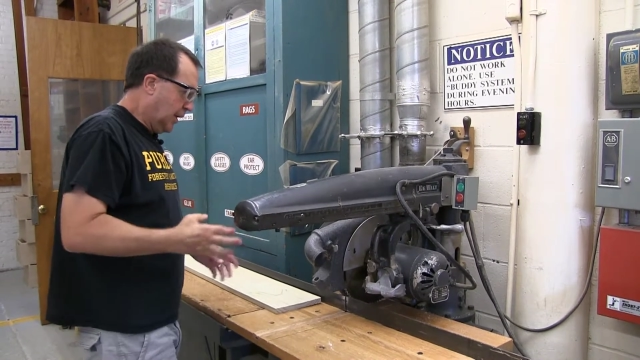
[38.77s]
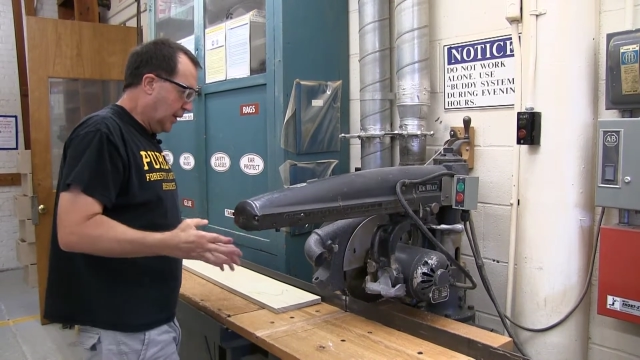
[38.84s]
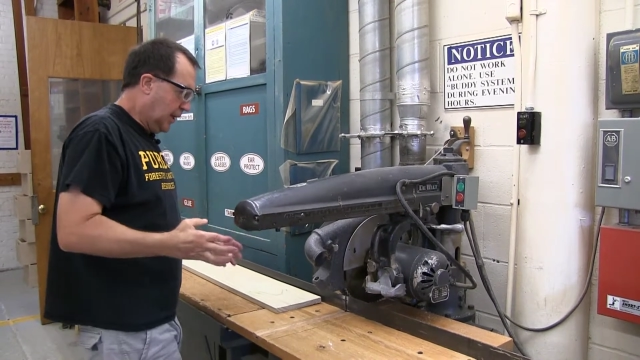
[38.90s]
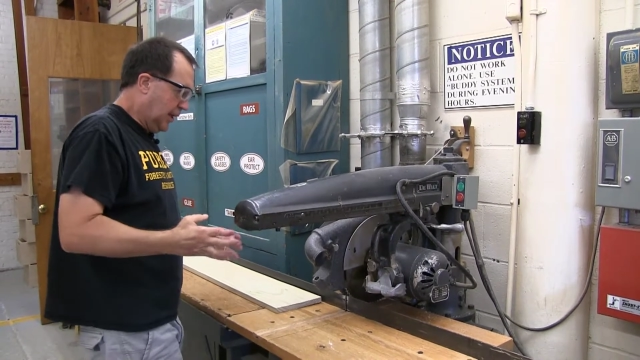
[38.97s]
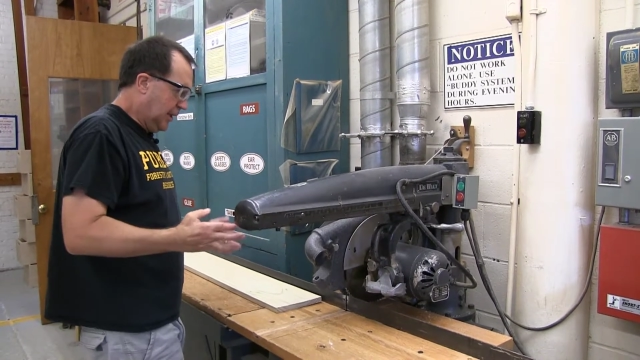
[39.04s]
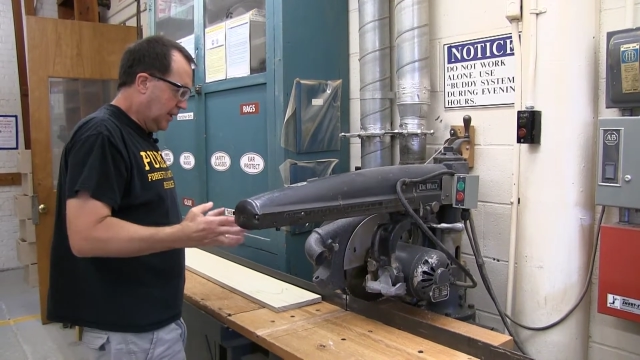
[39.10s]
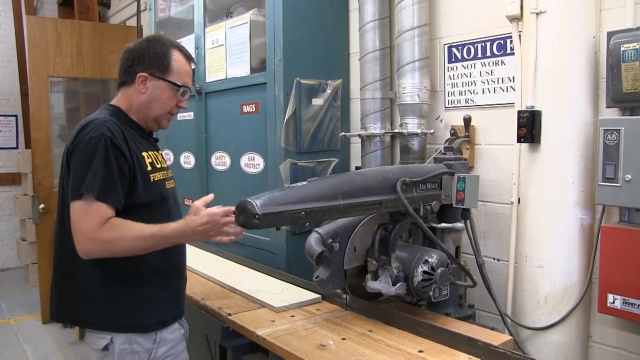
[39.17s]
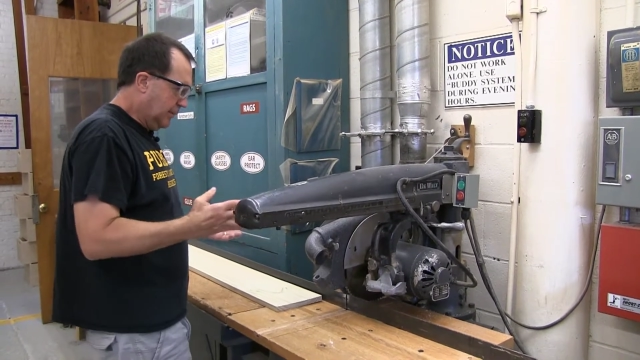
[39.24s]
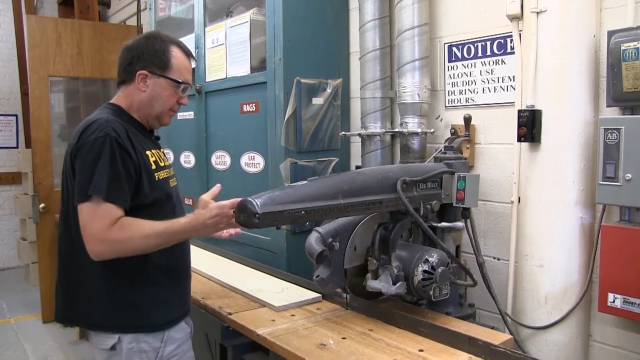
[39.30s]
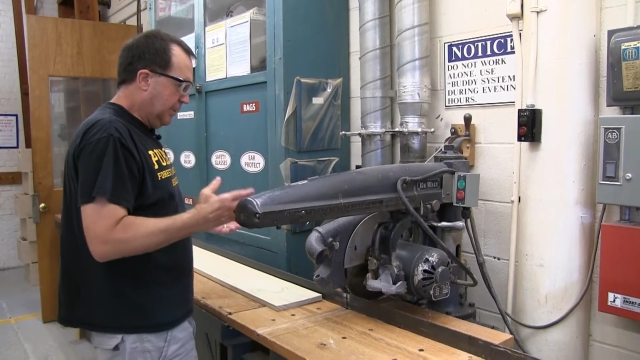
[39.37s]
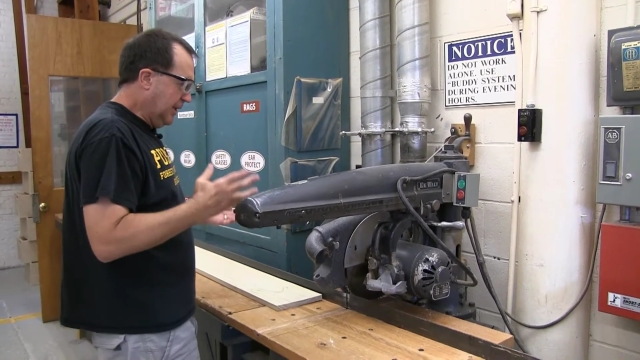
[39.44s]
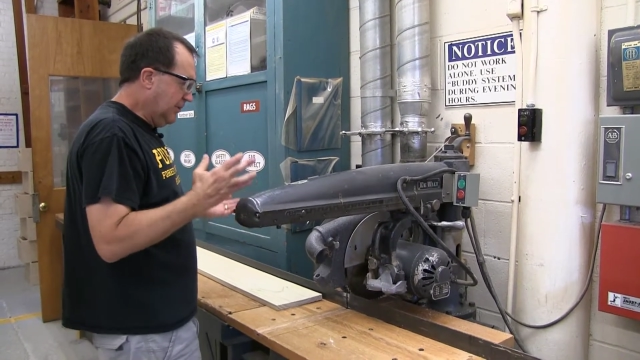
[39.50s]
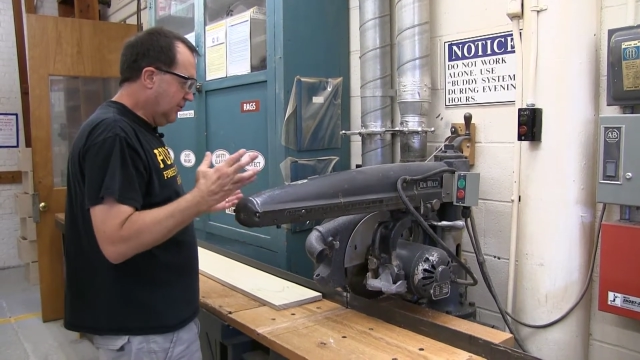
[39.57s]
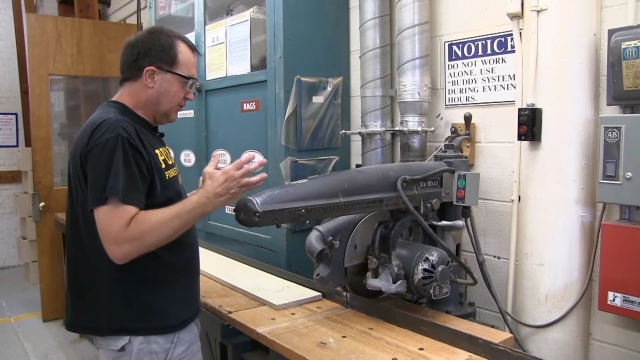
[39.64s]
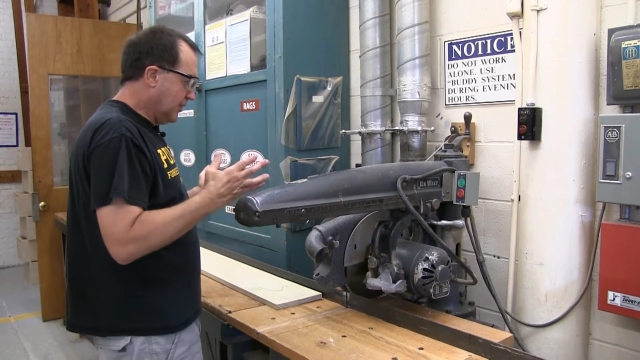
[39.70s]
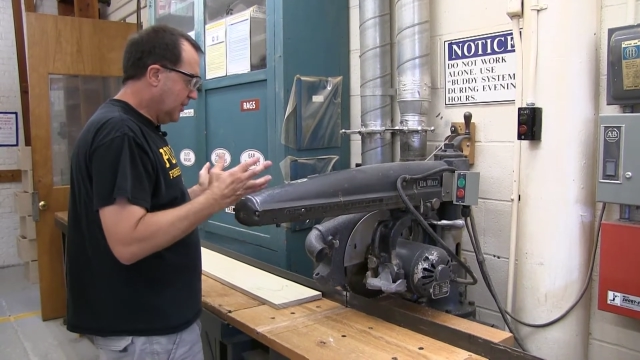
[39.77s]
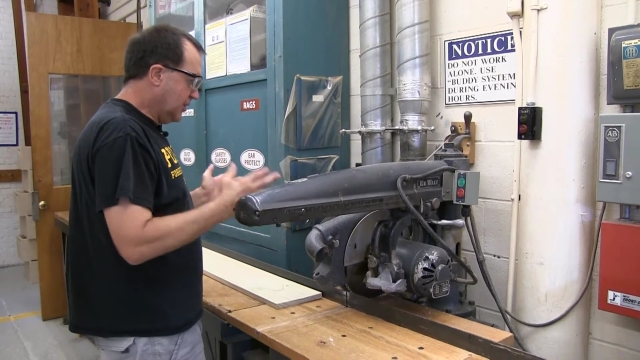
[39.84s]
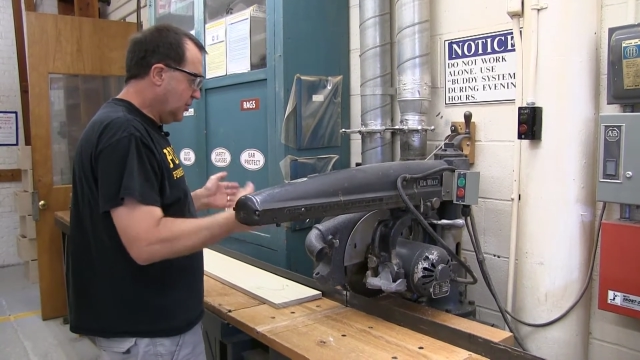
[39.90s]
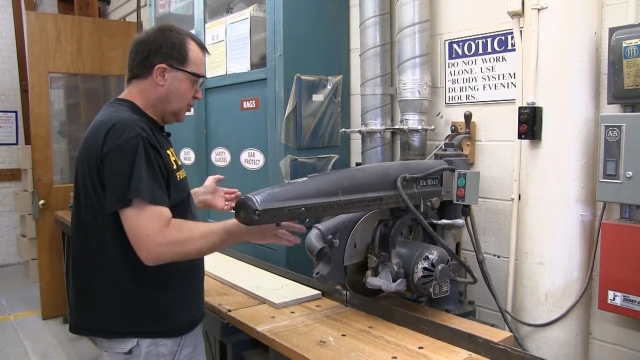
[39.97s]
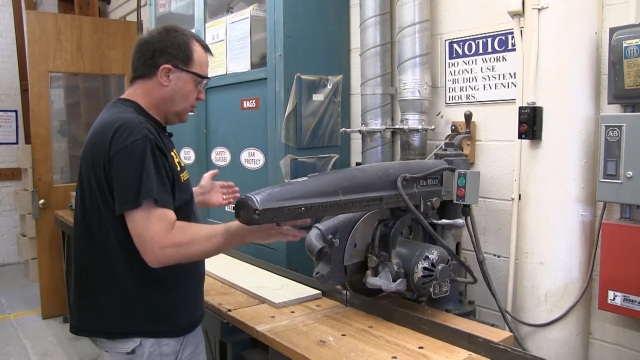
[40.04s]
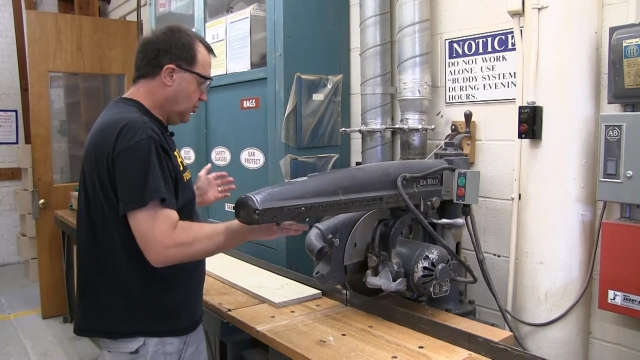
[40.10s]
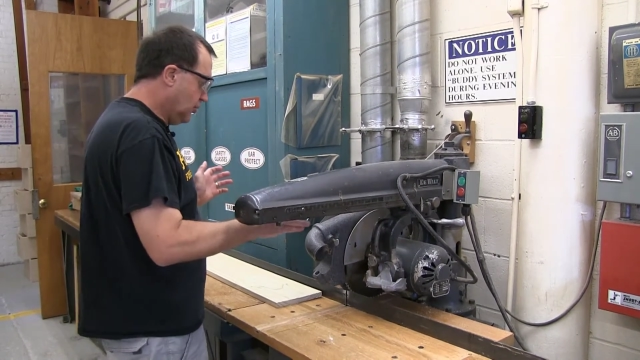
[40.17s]
And basically,
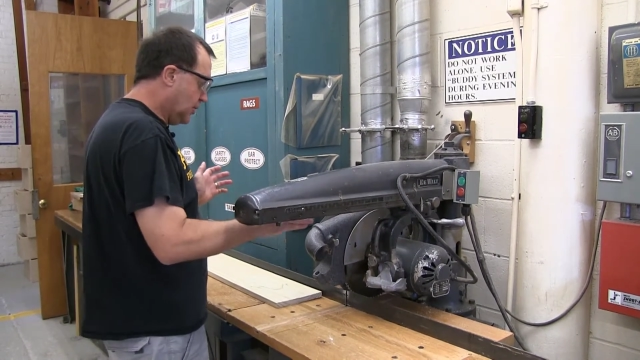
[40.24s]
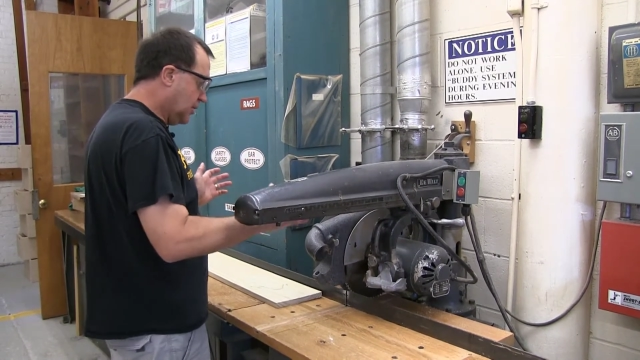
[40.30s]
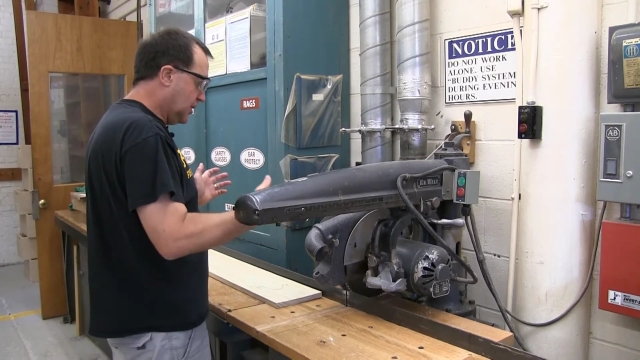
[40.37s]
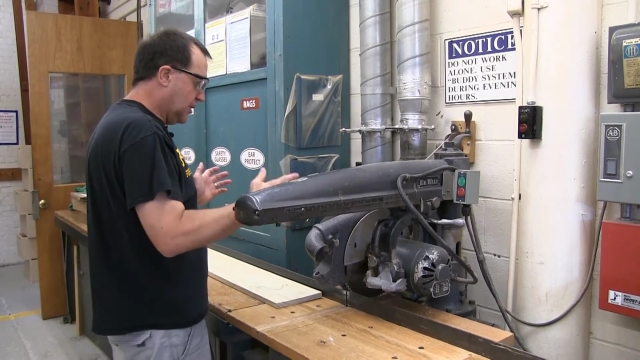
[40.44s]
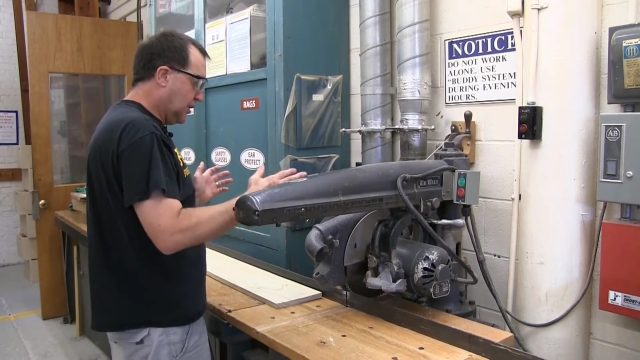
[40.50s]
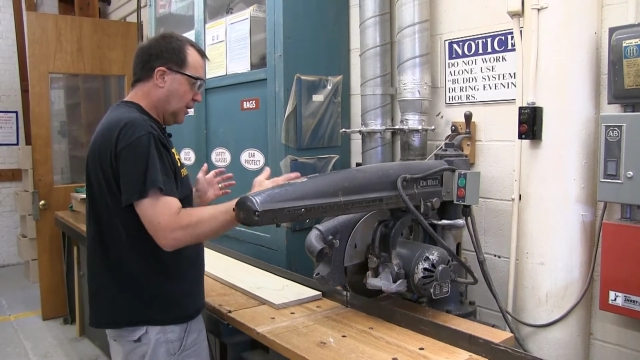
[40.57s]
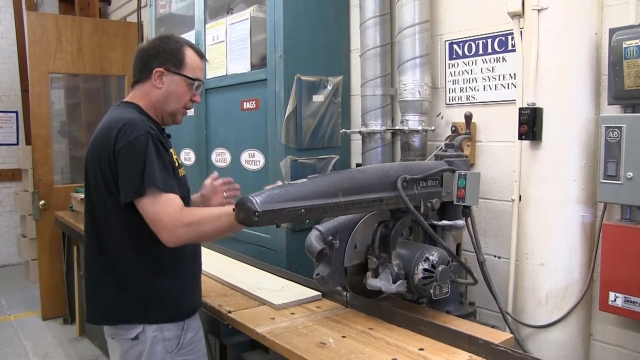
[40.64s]
you can